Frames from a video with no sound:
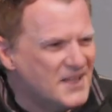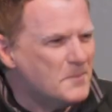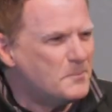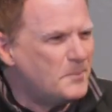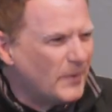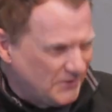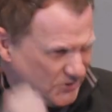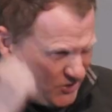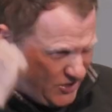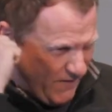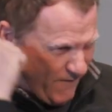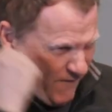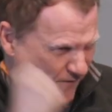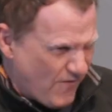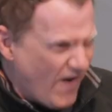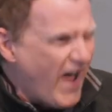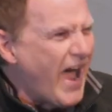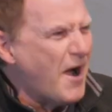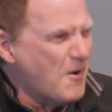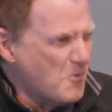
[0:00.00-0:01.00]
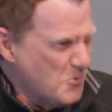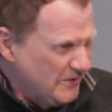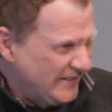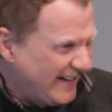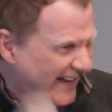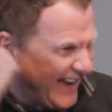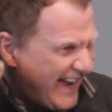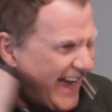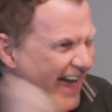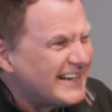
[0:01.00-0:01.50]
But she found
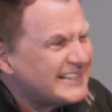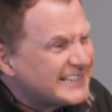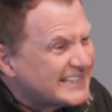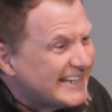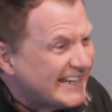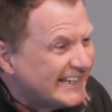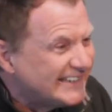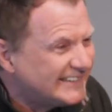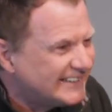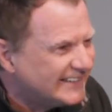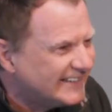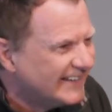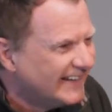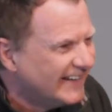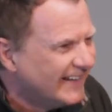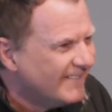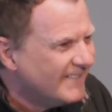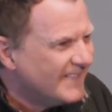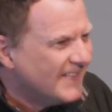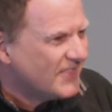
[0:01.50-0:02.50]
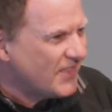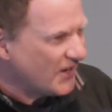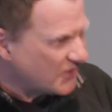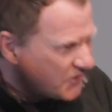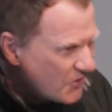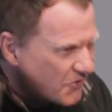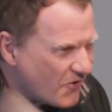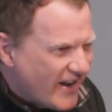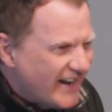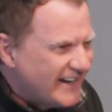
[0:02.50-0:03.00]
chesed, the
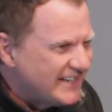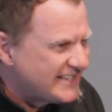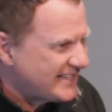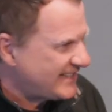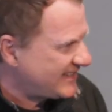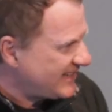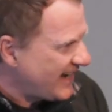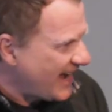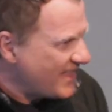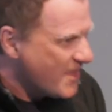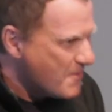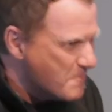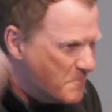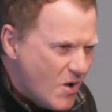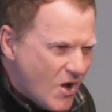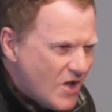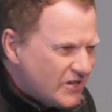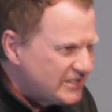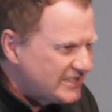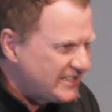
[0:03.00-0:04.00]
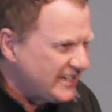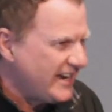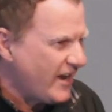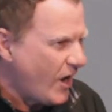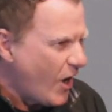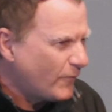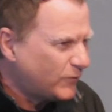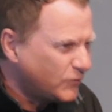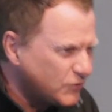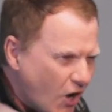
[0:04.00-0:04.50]
grace and the mercy
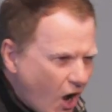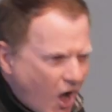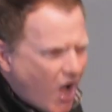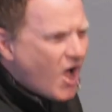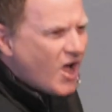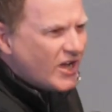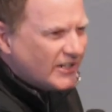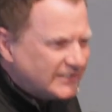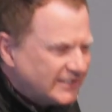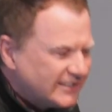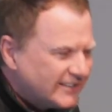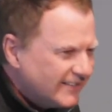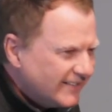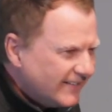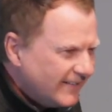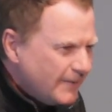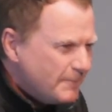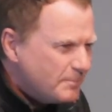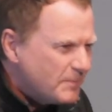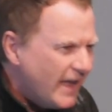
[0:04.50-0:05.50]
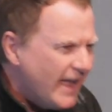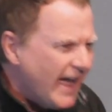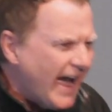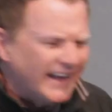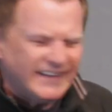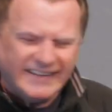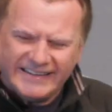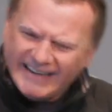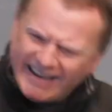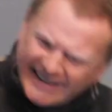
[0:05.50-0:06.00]
of God.
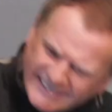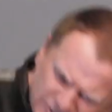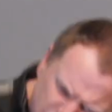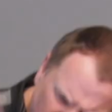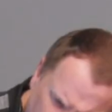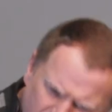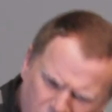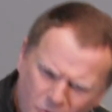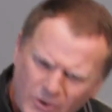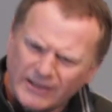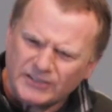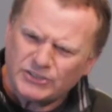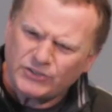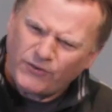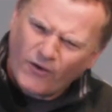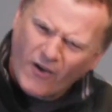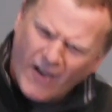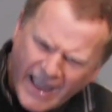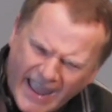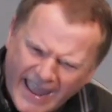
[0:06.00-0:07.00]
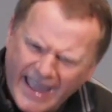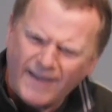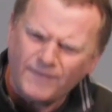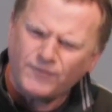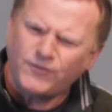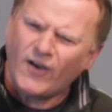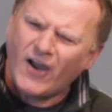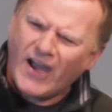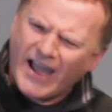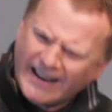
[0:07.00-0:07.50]
And it endures forever
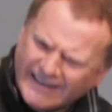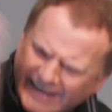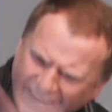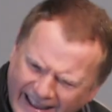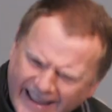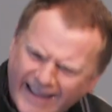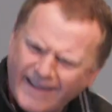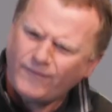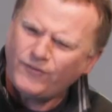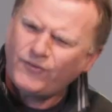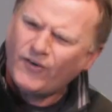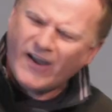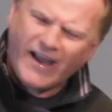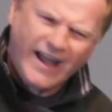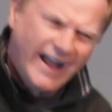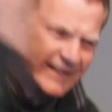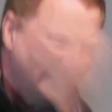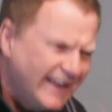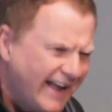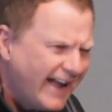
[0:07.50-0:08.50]
and ever and